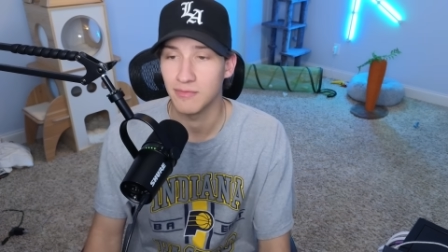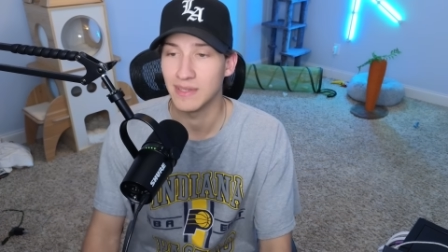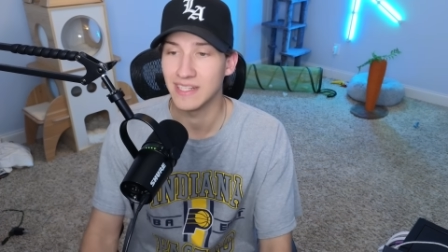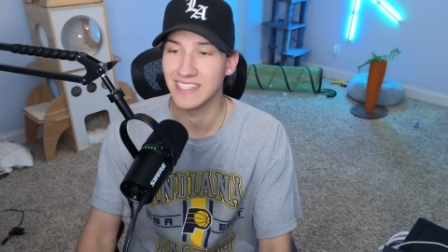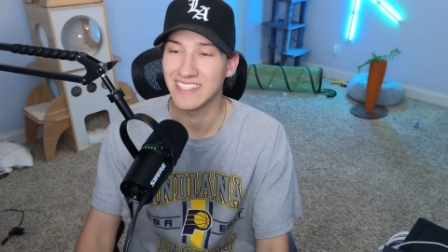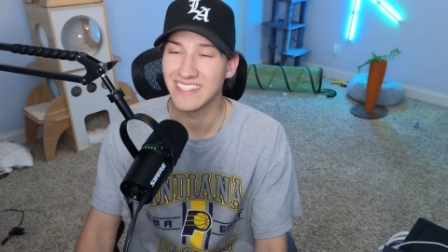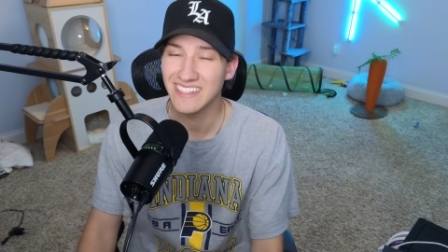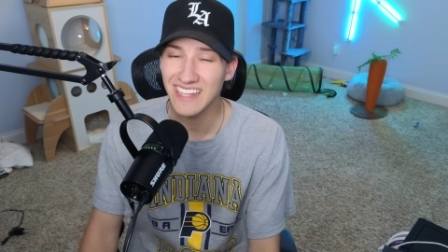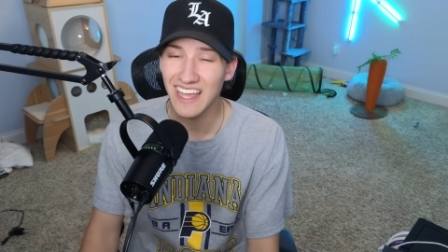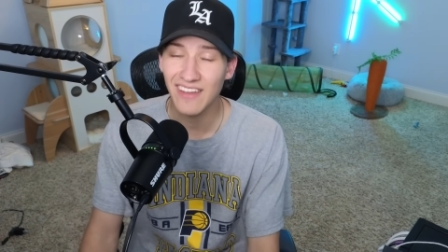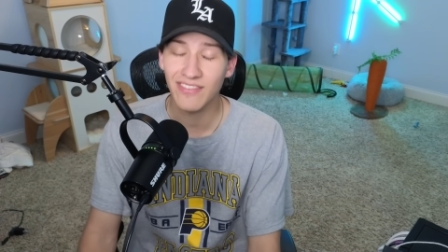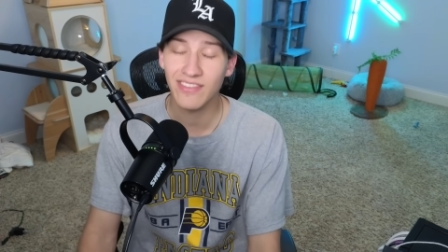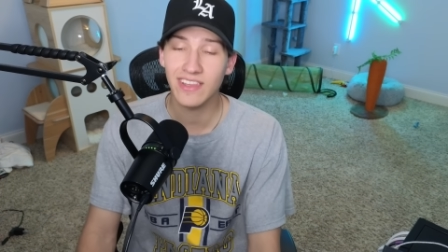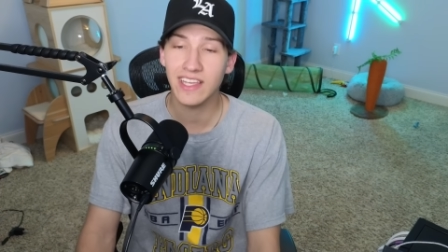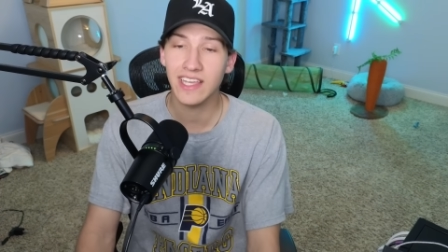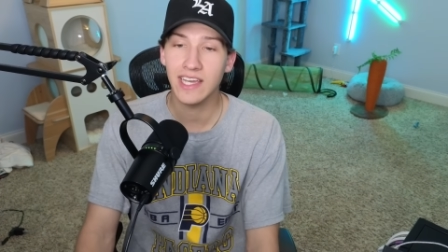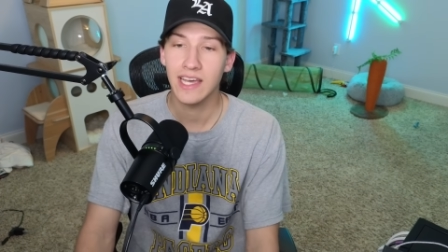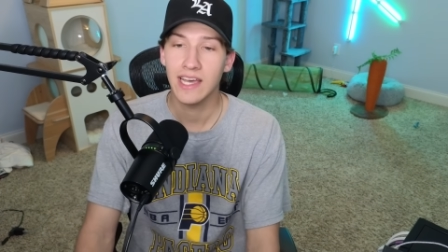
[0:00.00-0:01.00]
But it's
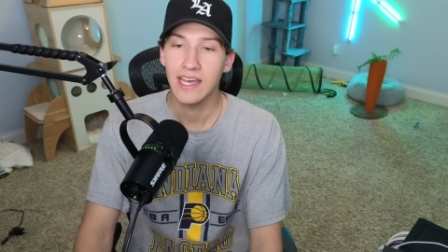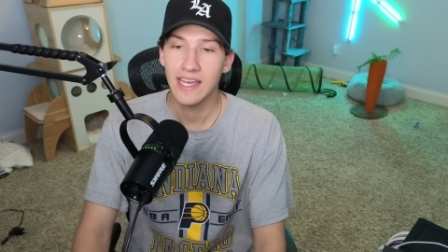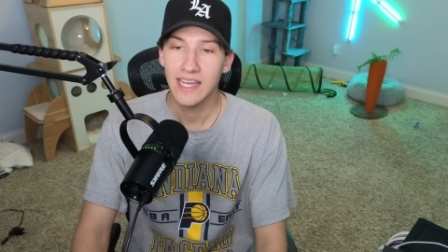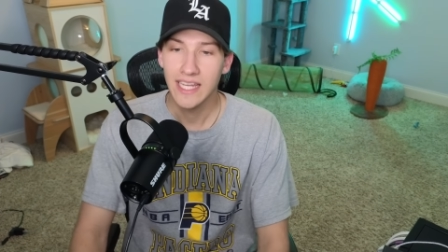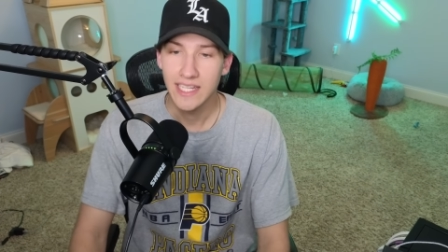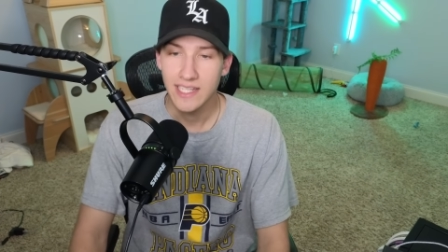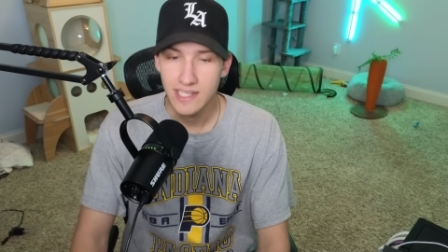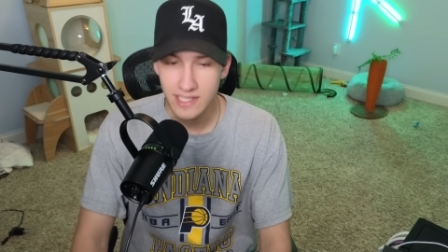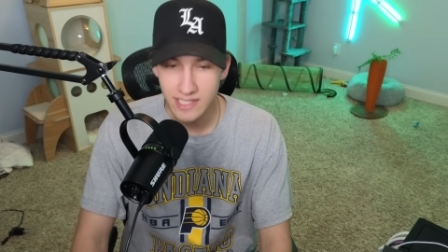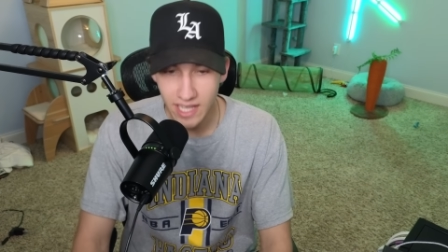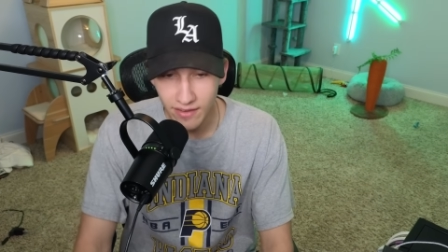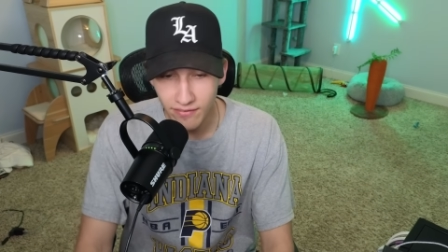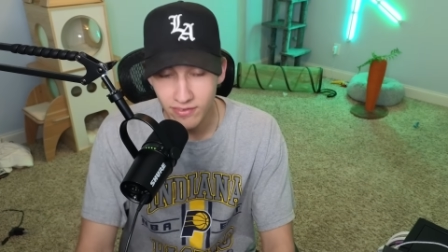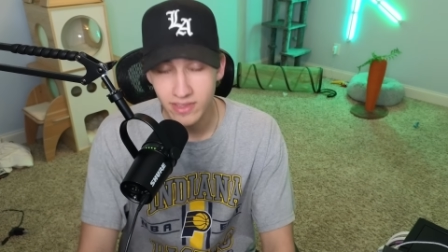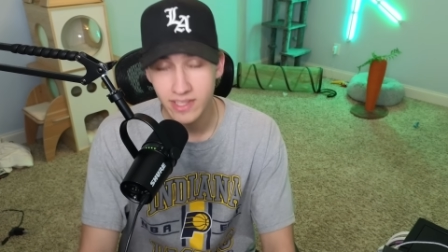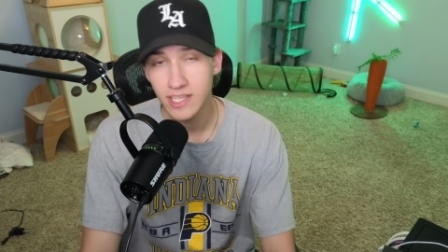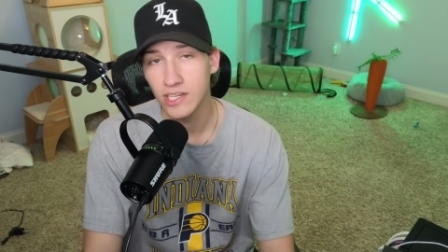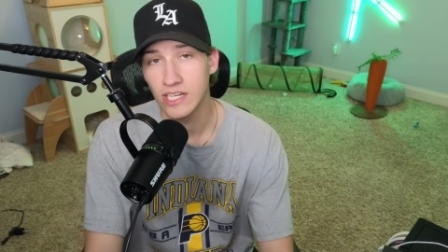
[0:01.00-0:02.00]
definitely,
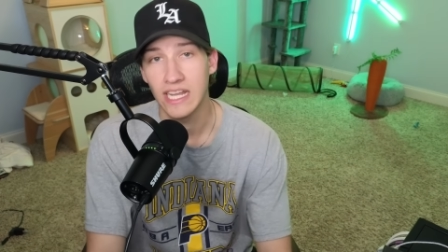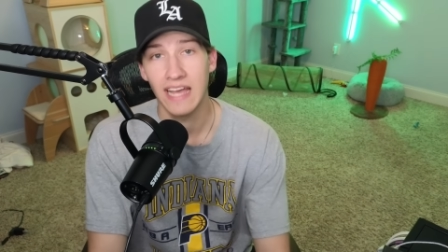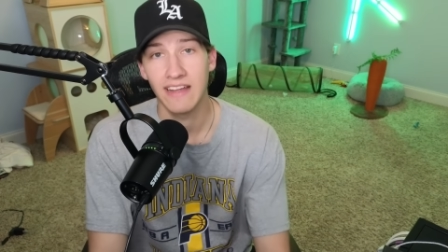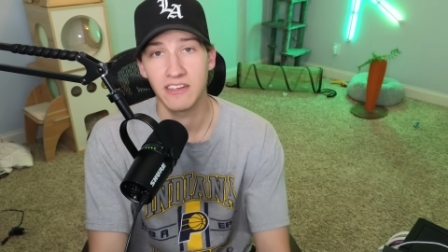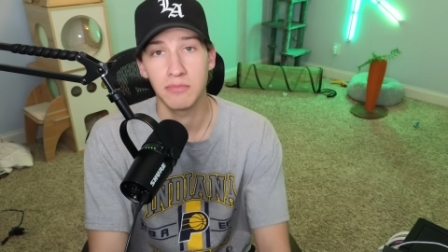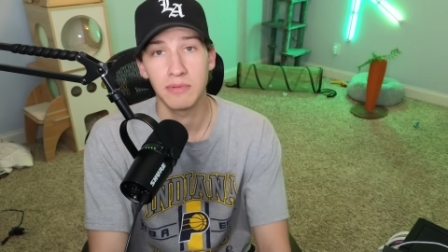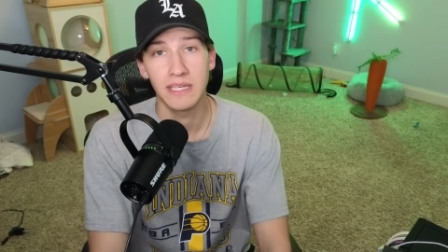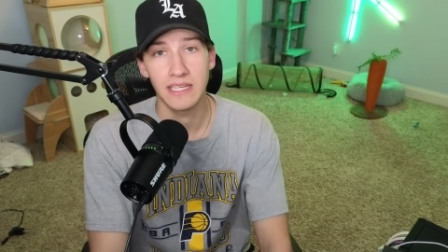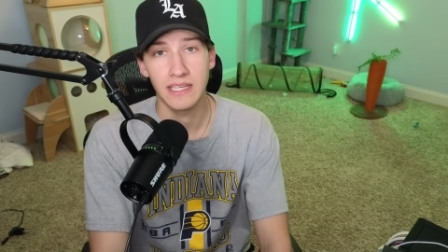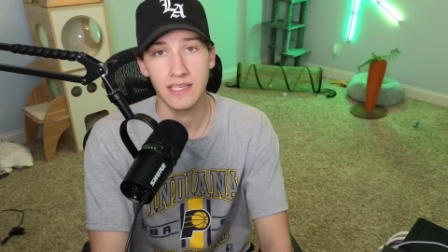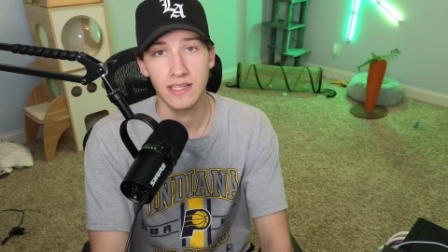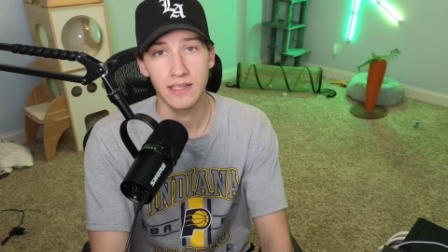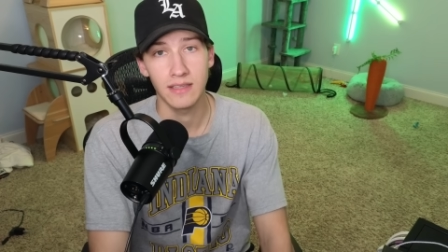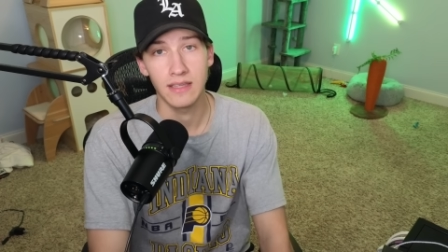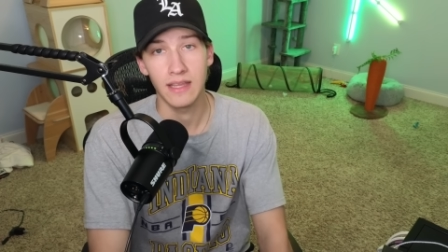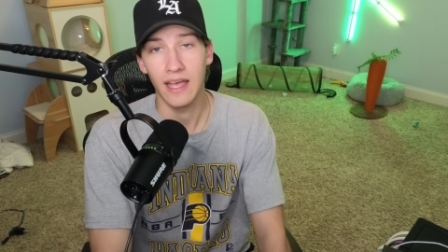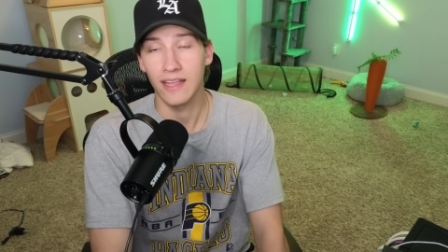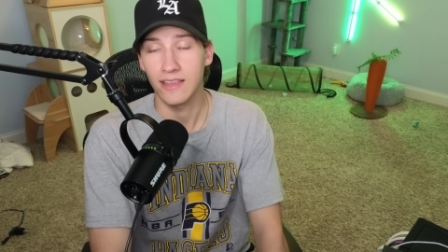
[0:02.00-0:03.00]
definitely going to have to be a
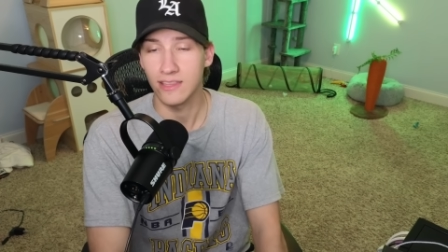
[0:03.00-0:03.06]
kitten.